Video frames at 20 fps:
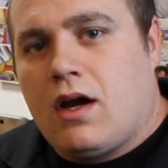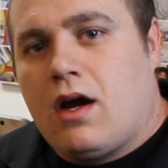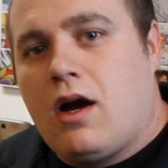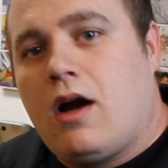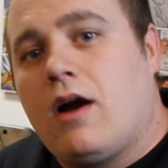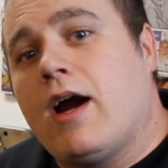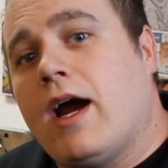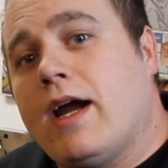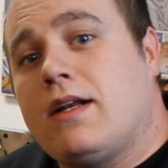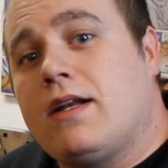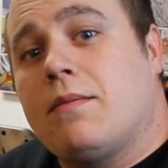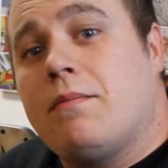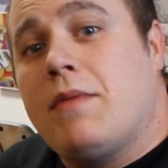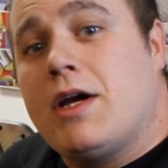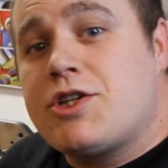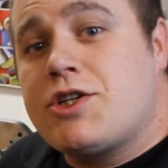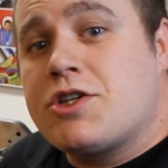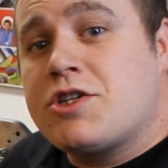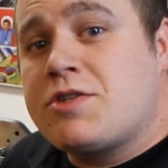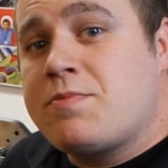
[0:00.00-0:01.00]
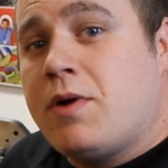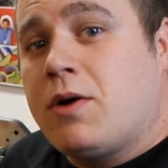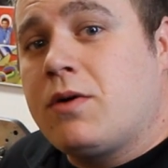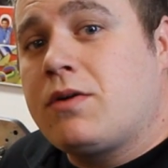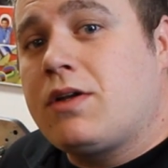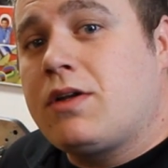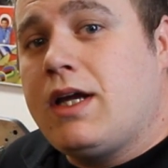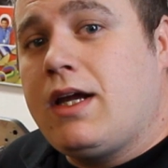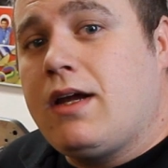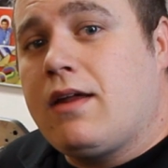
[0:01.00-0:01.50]
Alright, to measure
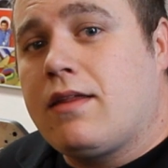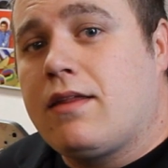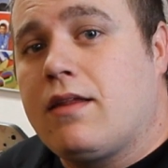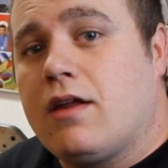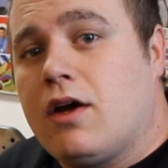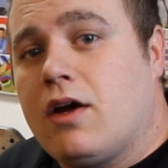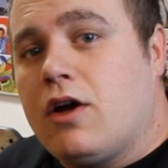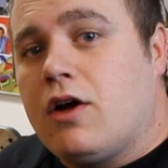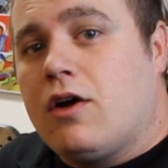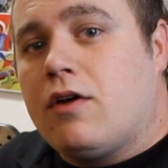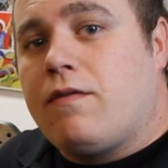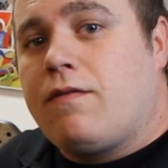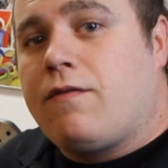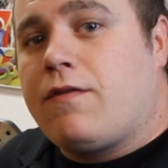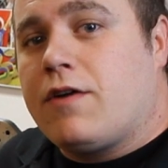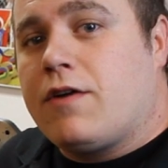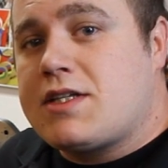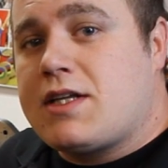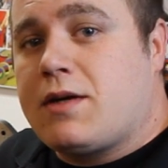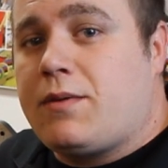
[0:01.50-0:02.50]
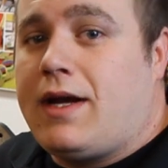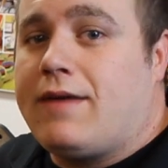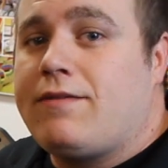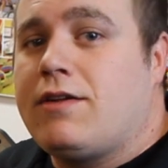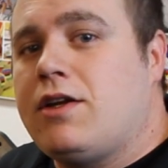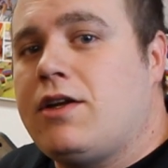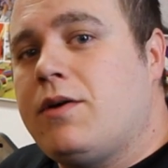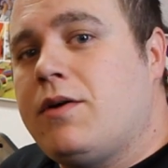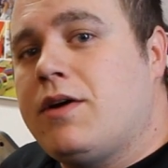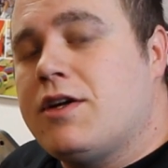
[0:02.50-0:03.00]
spoke length, first thing we have
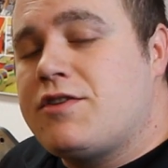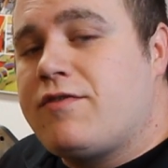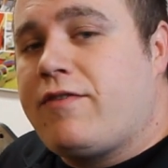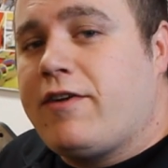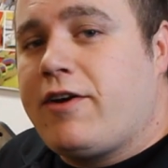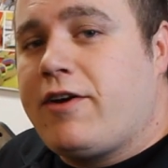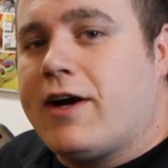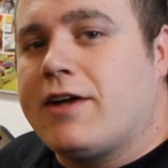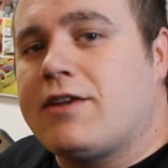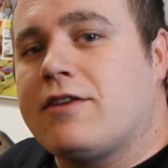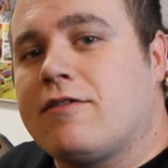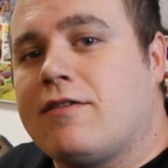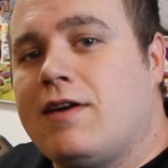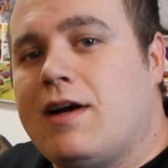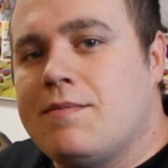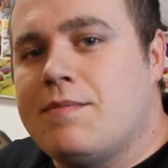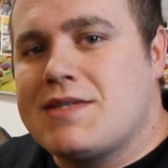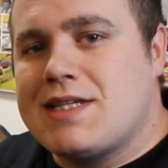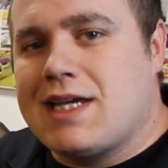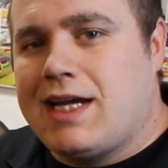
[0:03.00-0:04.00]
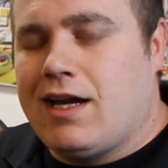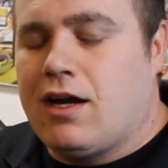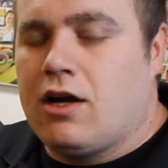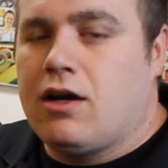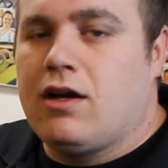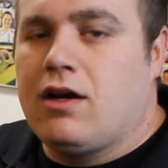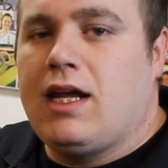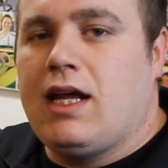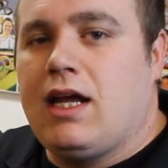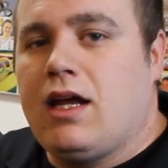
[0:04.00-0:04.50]
to do is figure out the rim's
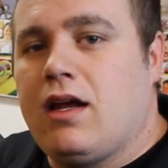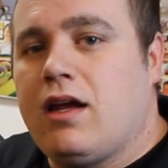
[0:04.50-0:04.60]
ERD.